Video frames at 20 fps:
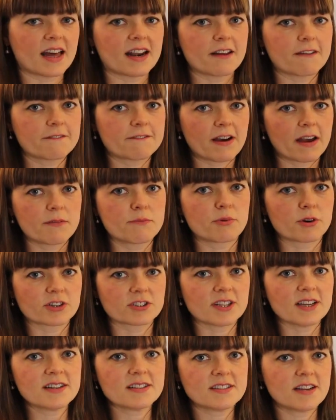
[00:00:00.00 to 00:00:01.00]
that at
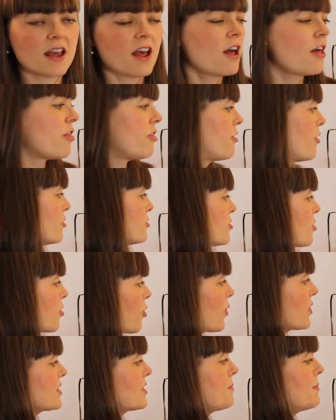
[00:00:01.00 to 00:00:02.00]
5%, those are
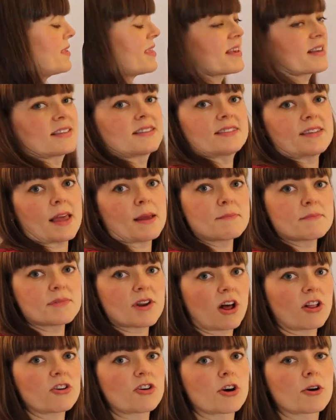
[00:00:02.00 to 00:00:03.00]
going to be the same
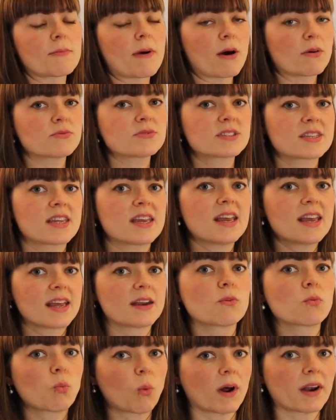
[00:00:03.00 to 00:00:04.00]
dollar amount
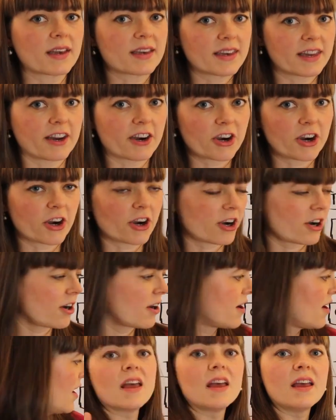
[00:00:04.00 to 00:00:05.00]
in 1 year.
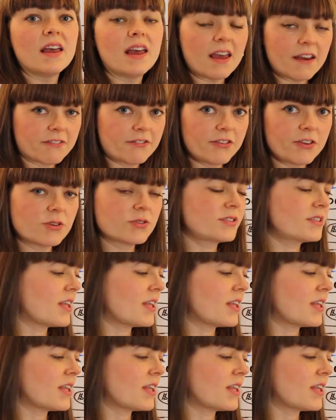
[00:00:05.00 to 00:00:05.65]
If you